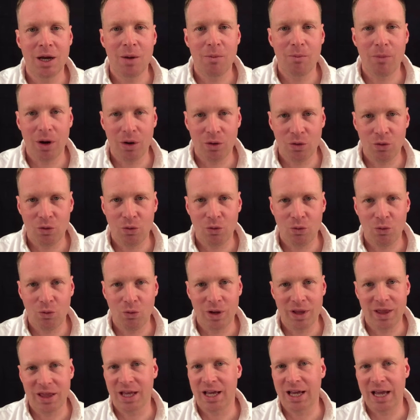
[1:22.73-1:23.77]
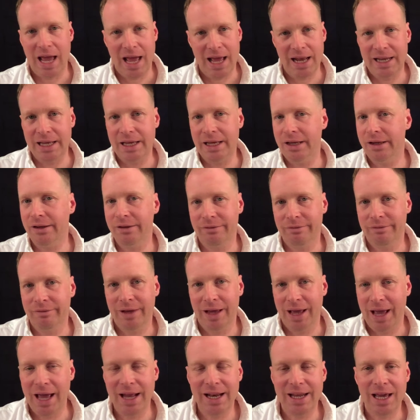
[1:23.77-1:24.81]
but we think any
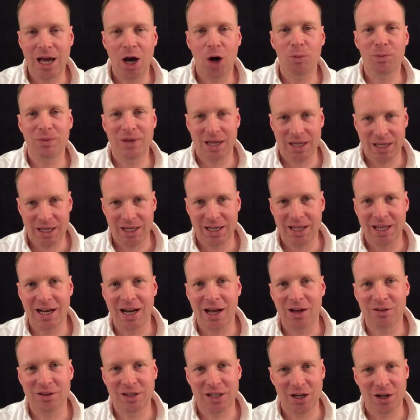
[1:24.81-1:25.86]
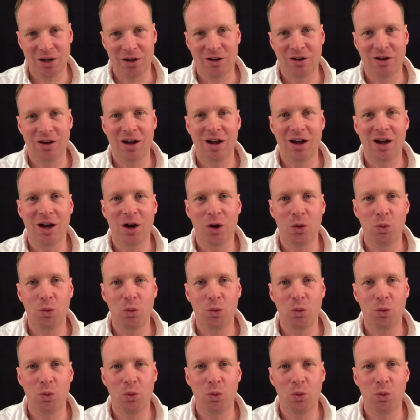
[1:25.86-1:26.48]
any help that can get out there uh,